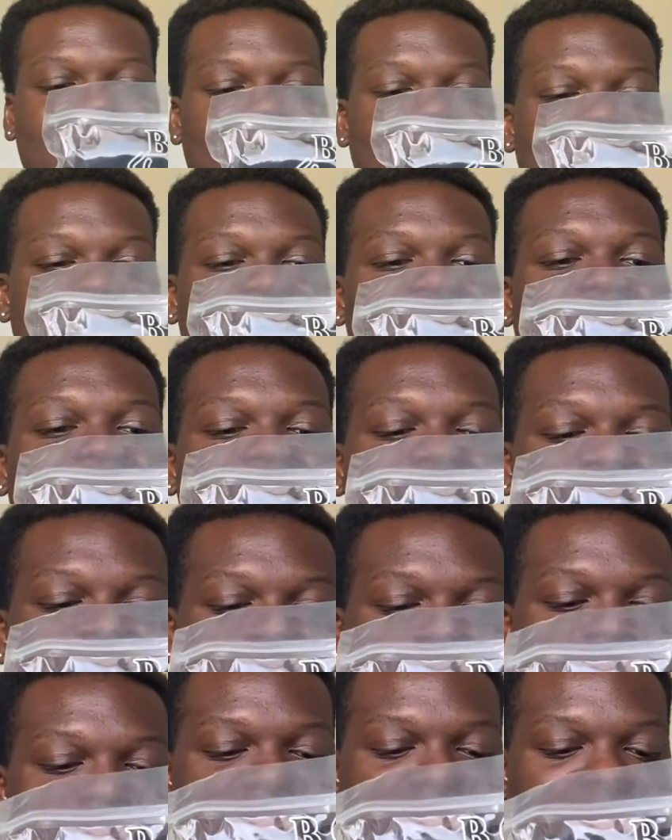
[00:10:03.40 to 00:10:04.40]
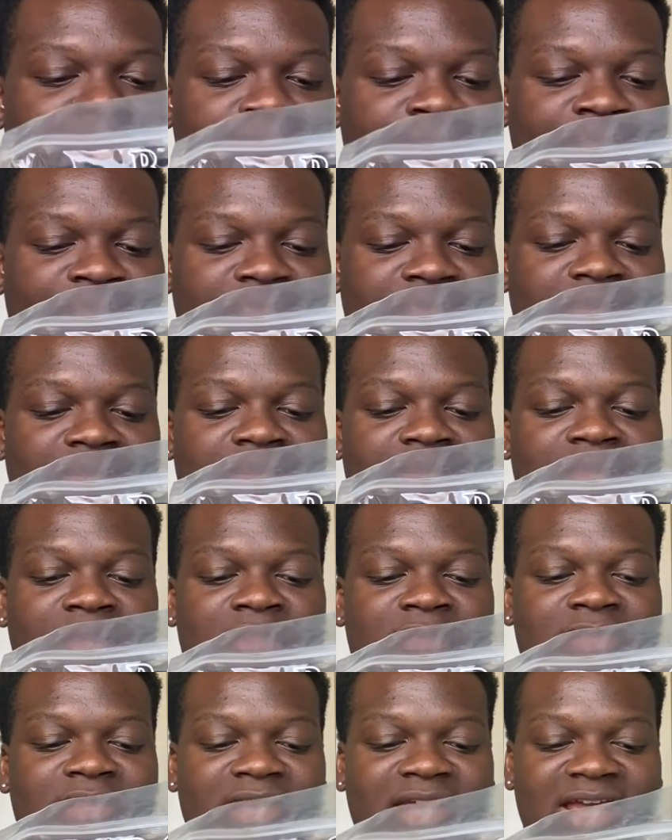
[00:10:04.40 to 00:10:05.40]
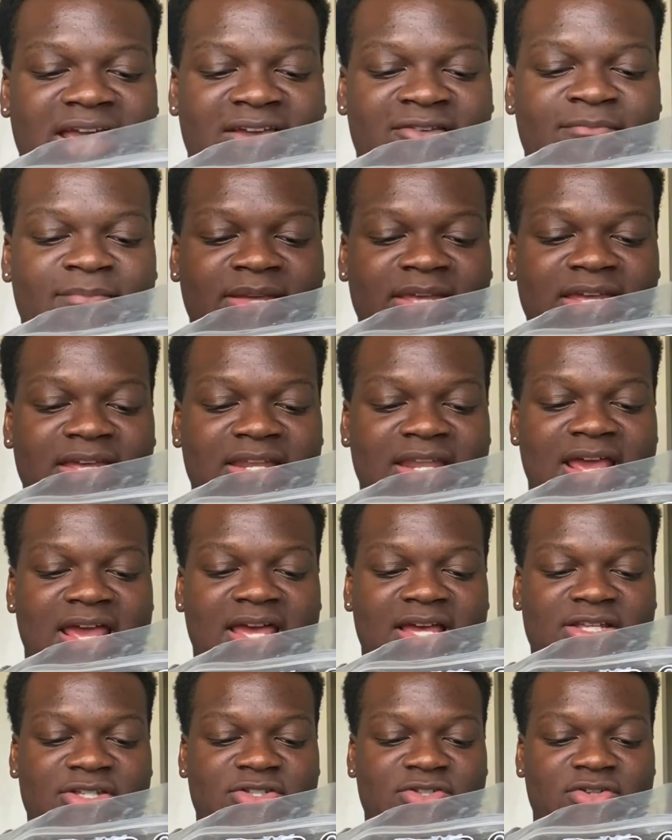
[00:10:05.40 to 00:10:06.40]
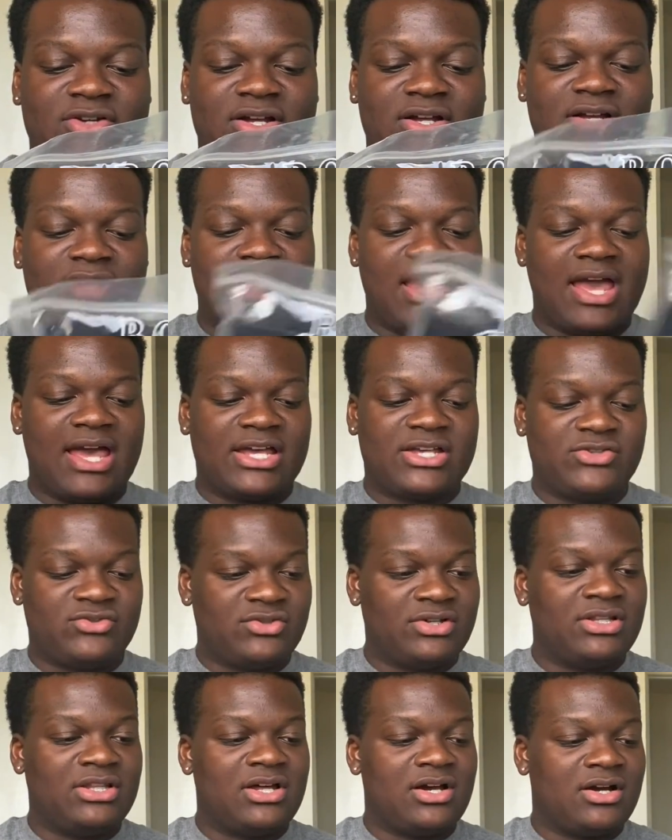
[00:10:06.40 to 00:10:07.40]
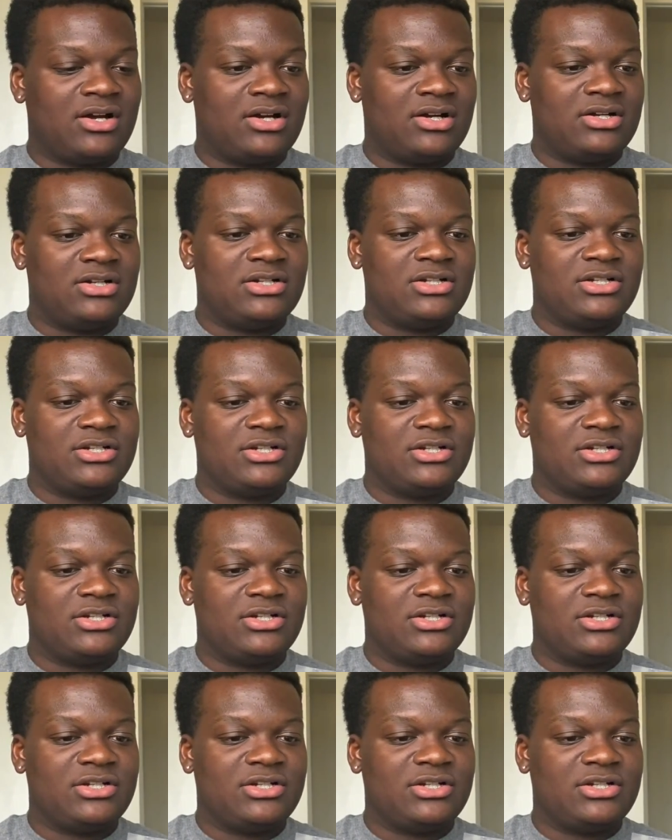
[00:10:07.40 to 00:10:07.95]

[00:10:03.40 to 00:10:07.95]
a faja from them. They gave me an extra, extra large,